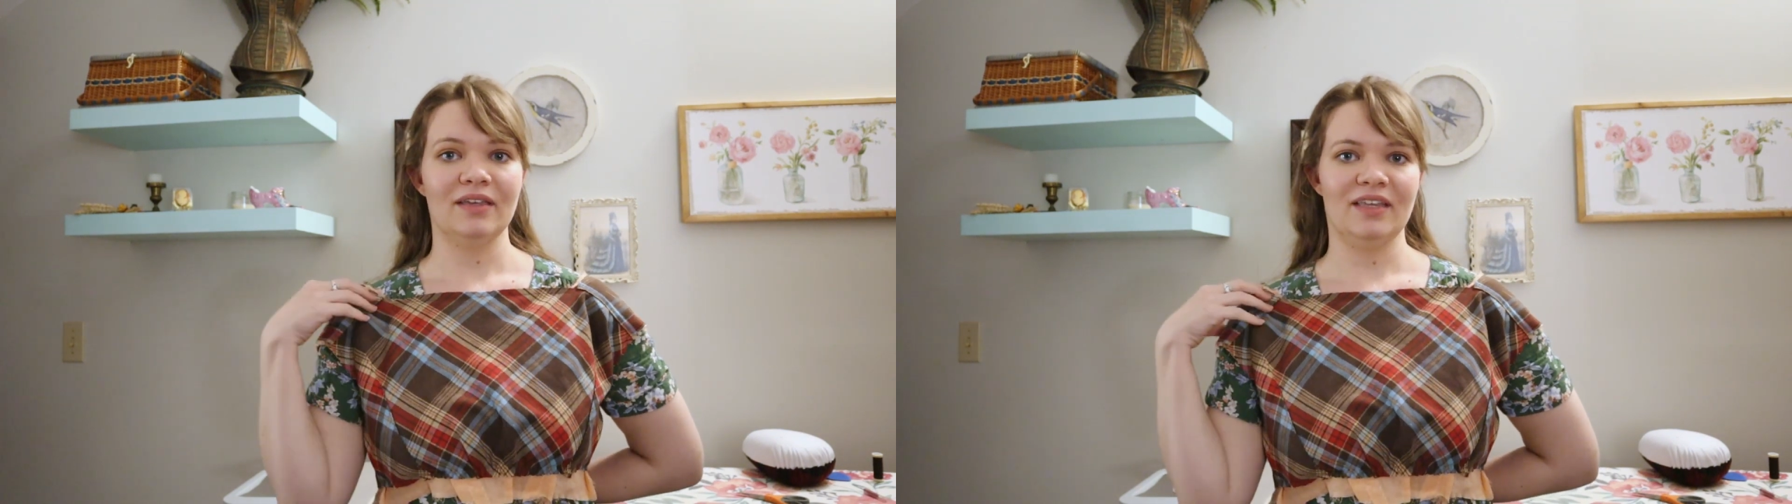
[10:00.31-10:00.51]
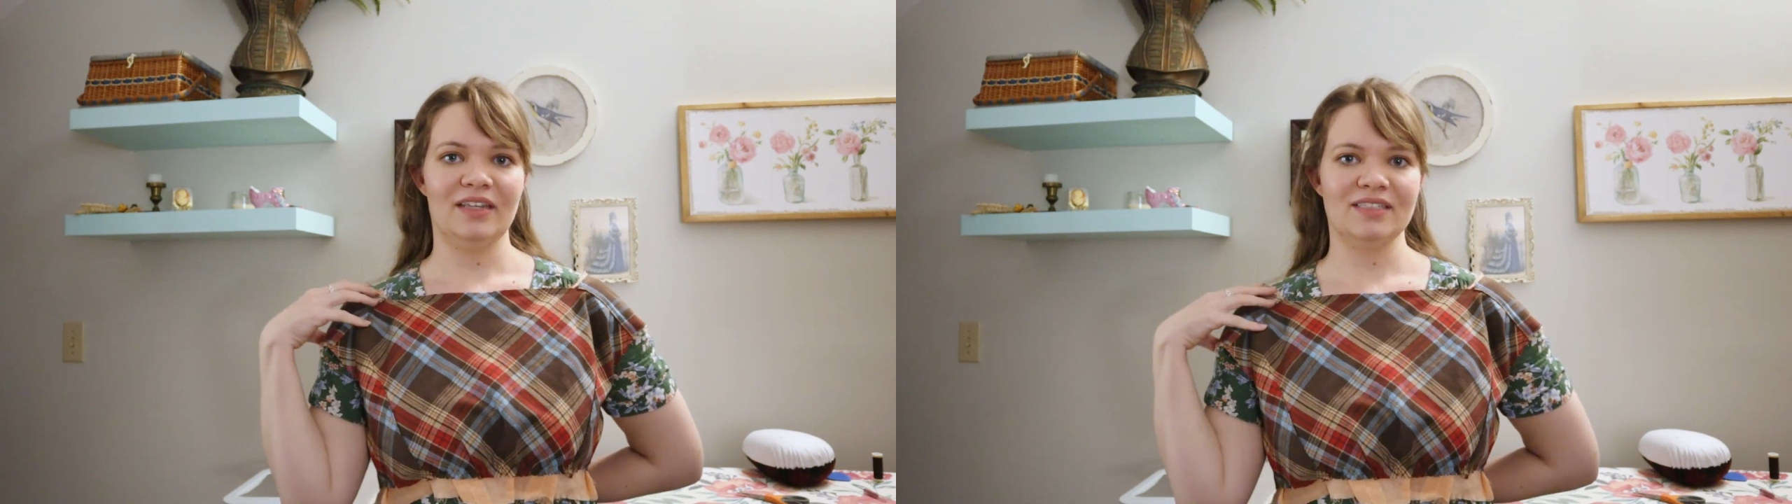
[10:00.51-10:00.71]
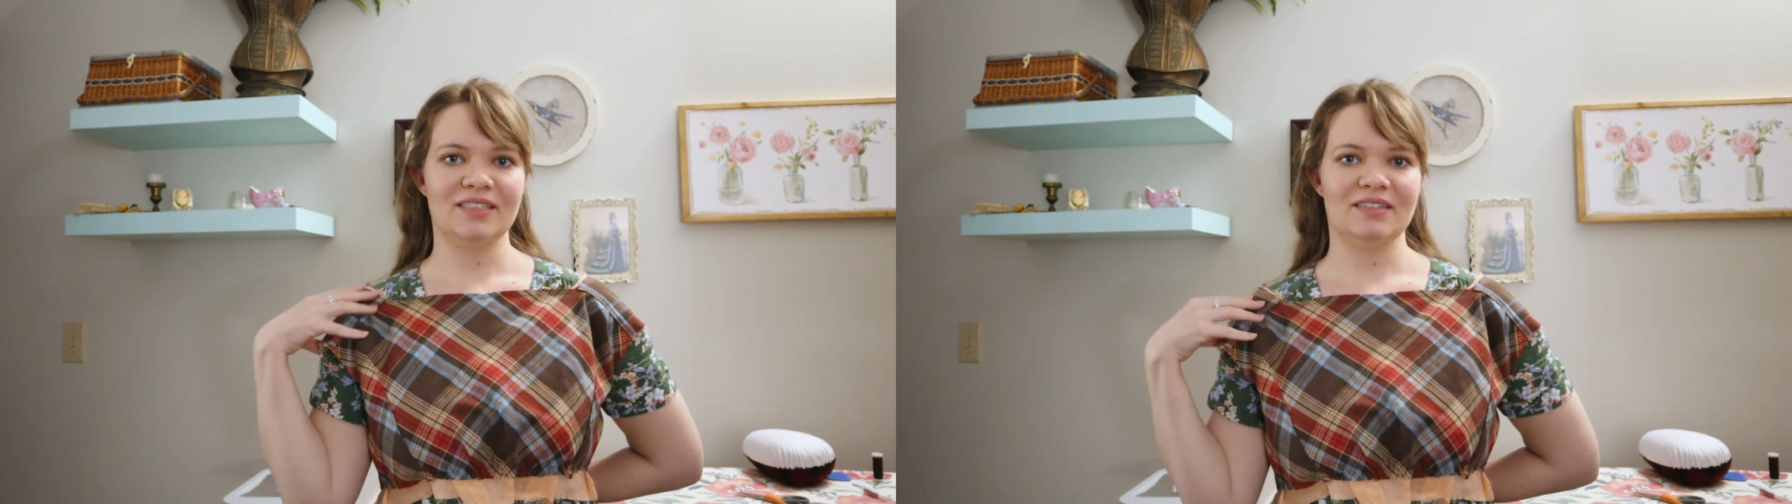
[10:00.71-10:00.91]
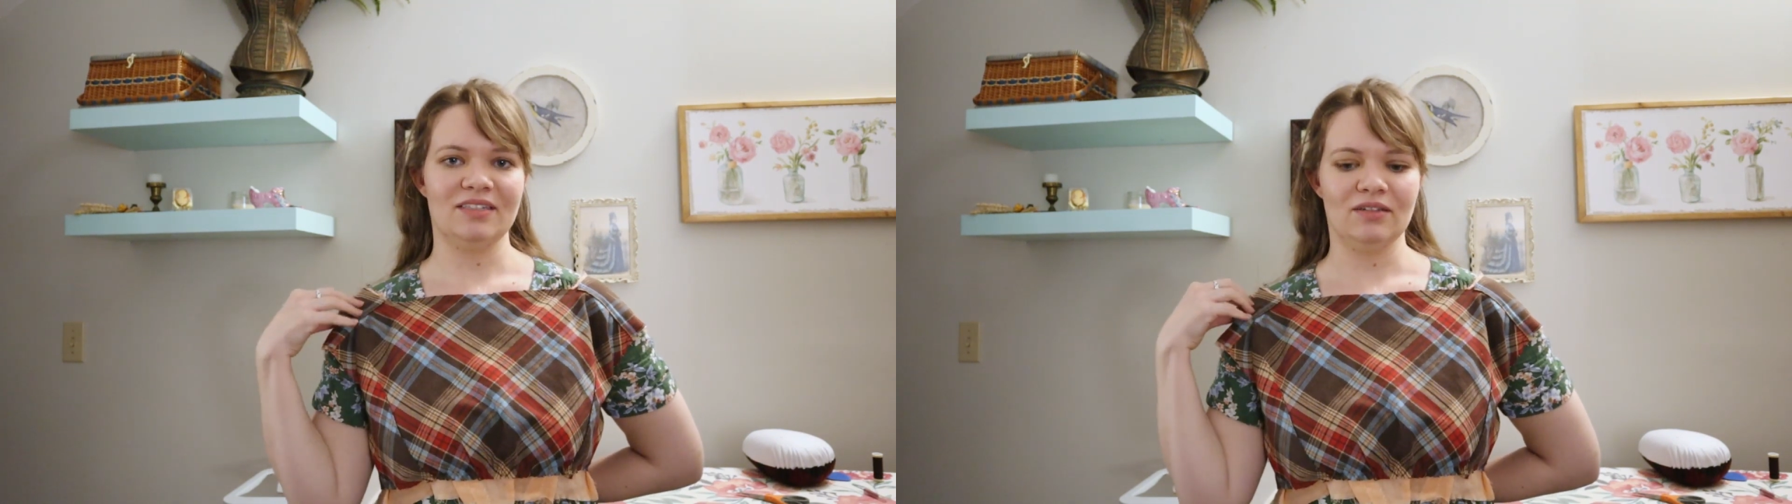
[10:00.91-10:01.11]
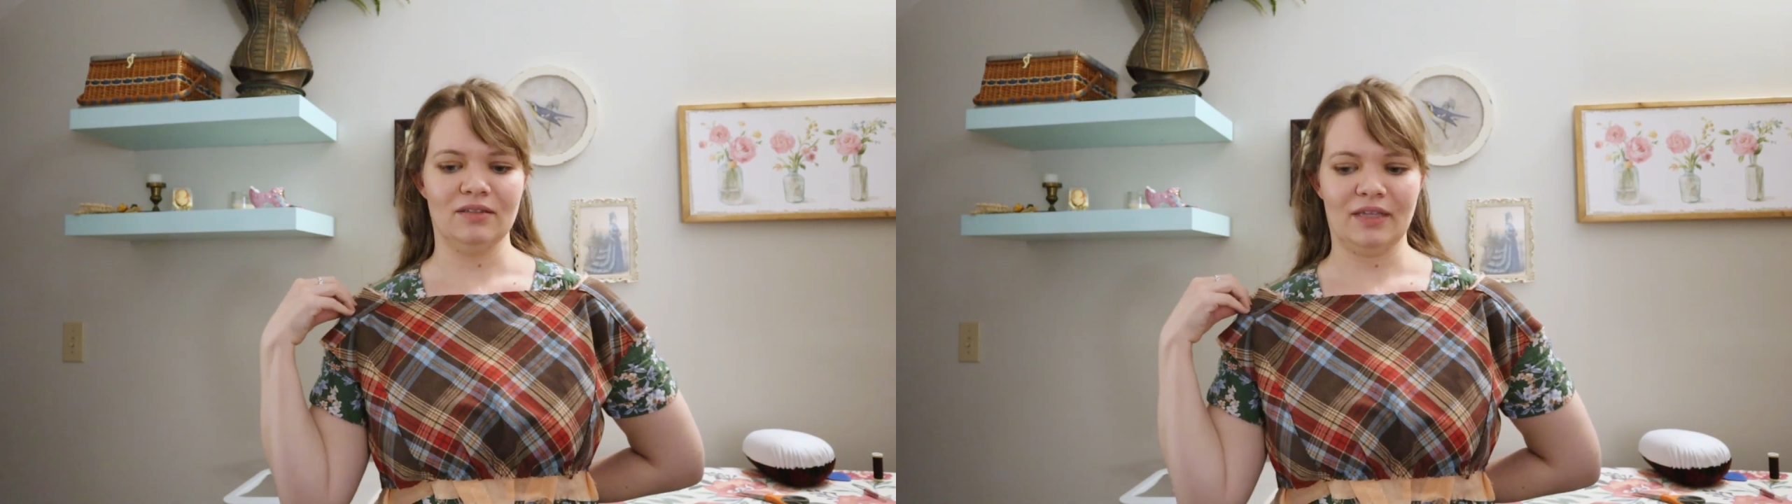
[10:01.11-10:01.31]
it is
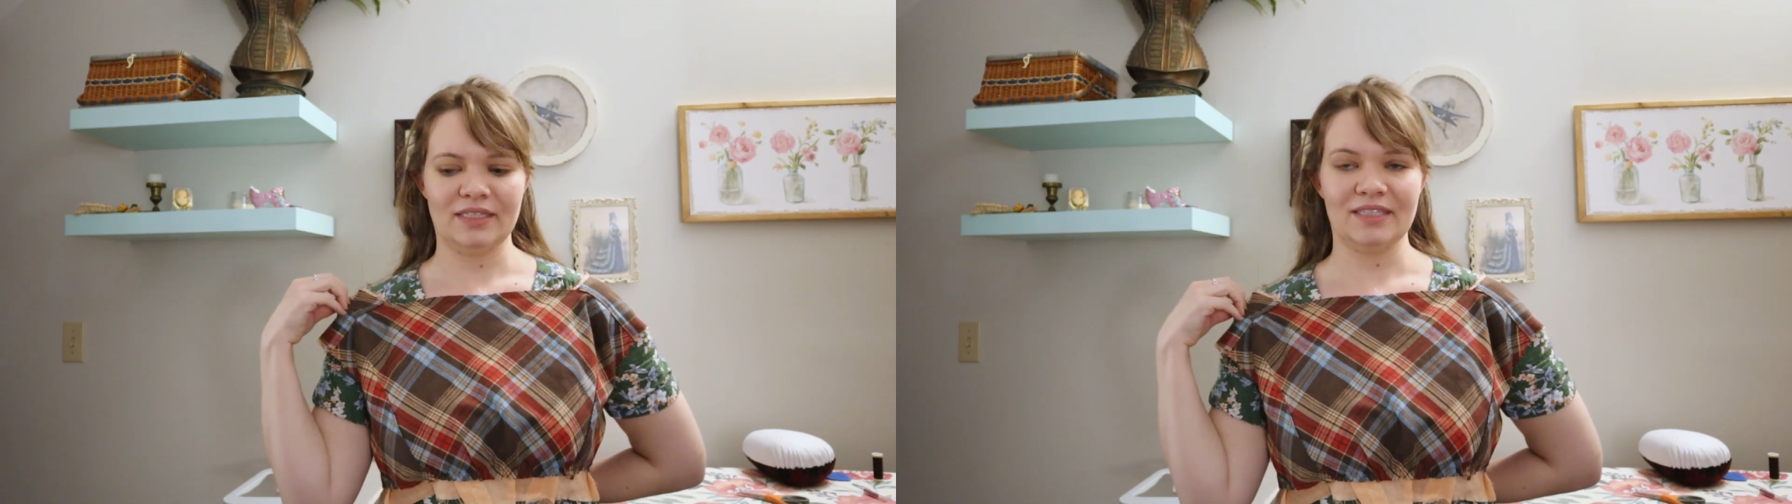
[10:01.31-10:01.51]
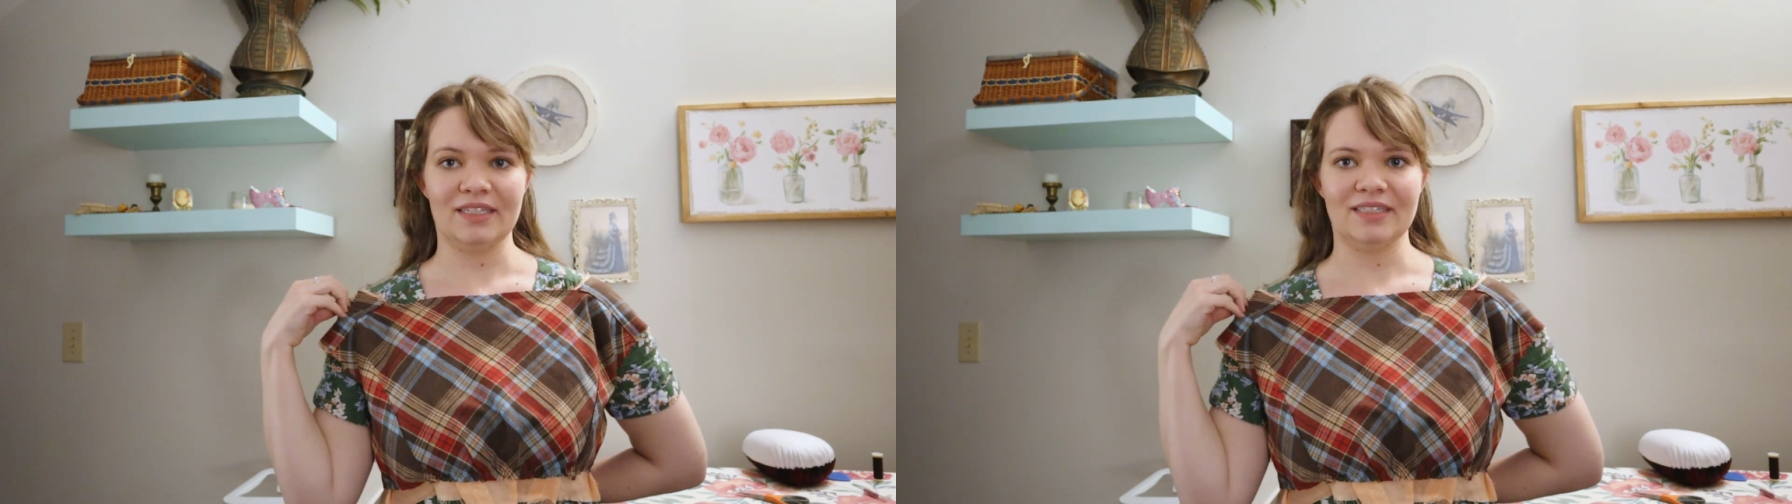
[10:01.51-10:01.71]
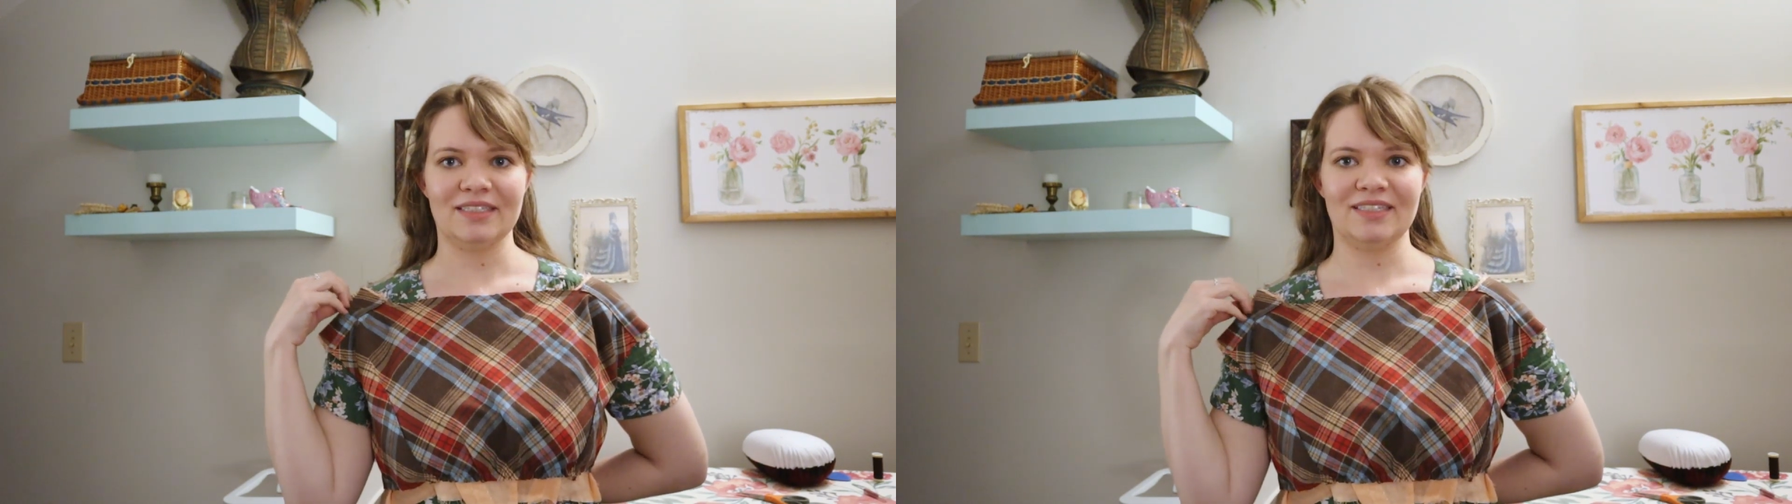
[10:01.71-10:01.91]
still nicely